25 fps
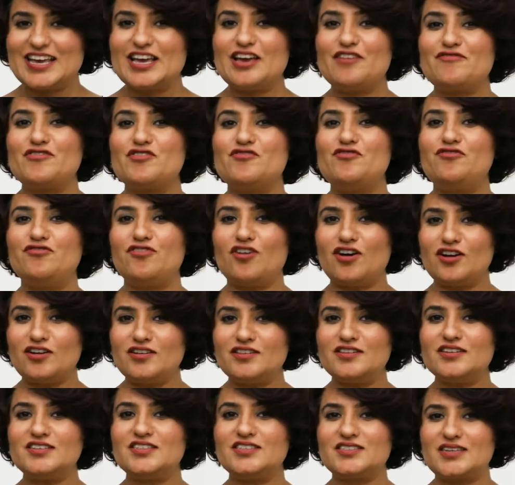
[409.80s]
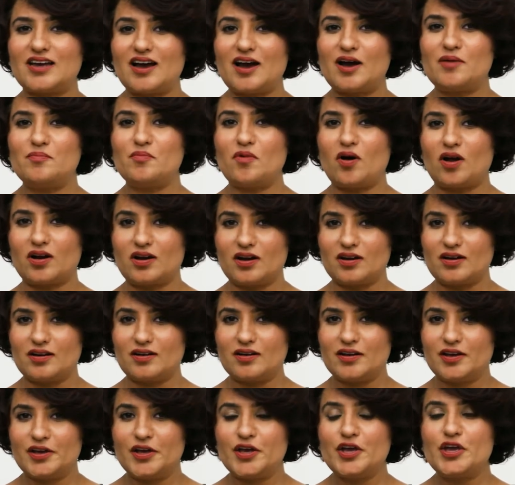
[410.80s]
if you follow the STAR model,
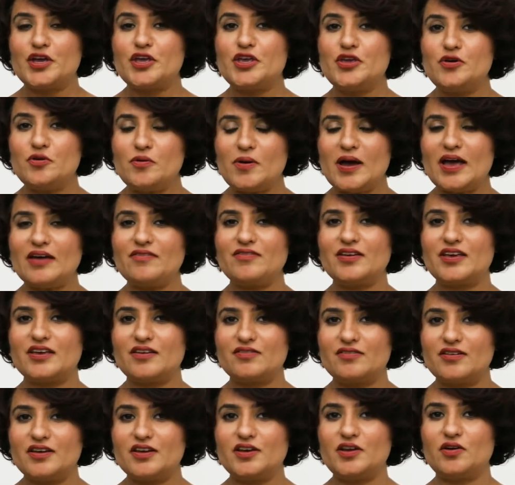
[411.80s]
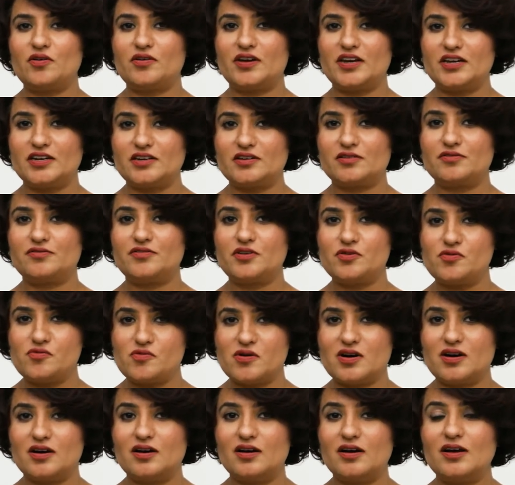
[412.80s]
you have given your
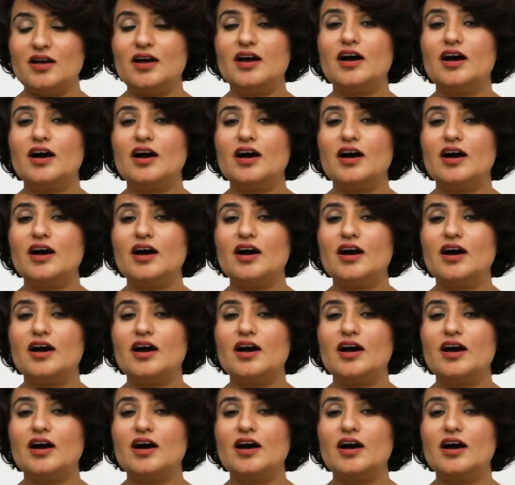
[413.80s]
interviewer